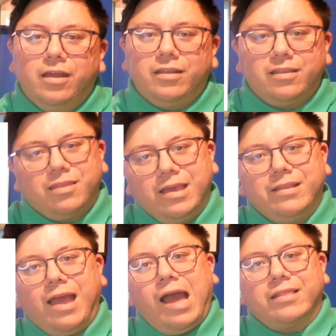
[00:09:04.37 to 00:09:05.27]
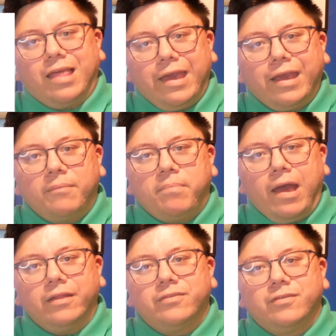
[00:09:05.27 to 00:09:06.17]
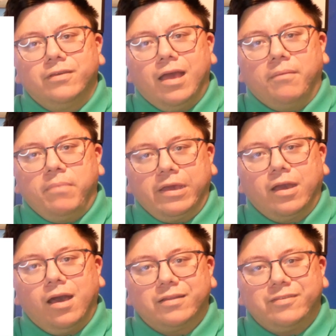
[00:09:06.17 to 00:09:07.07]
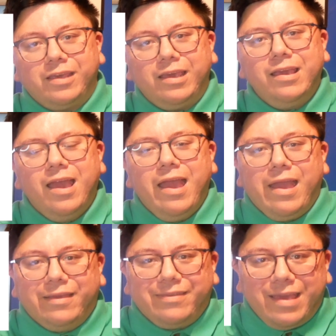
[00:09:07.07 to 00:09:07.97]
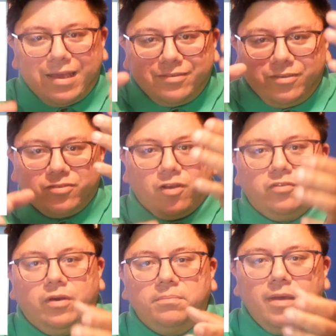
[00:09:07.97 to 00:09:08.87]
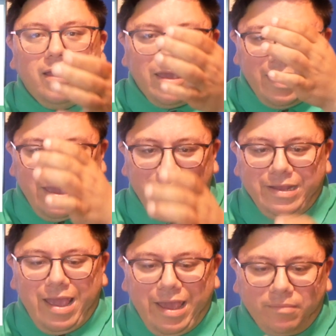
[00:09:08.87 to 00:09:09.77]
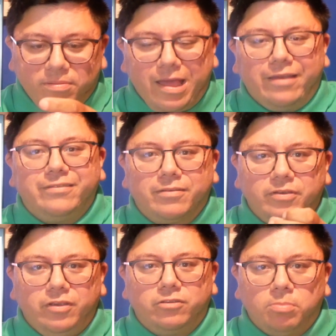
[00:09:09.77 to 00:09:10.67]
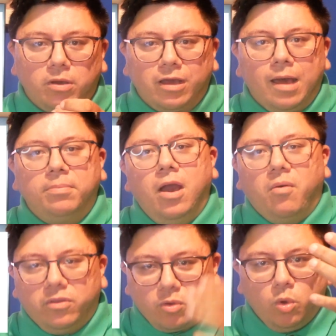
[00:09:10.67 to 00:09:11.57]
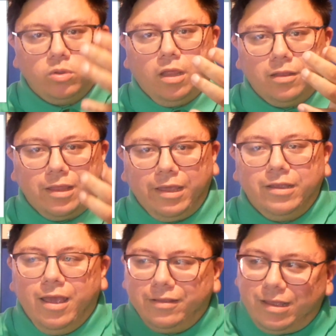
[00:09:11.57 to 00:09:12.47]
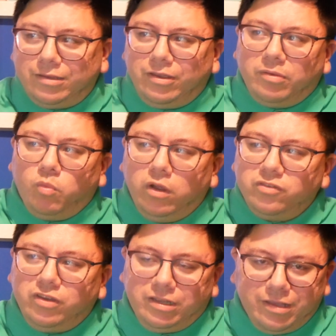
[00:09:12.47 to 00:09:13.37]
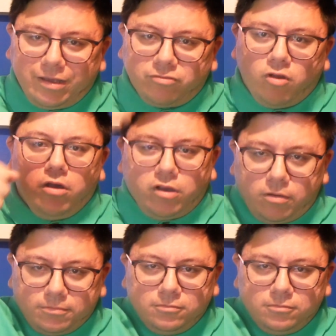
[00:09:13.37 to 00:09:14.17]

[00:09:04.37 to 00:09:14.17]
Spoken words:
The thing that I like about Bengang tea is they actually serve them in a plastic reusable cup with a cool little lid that you can take a straw and go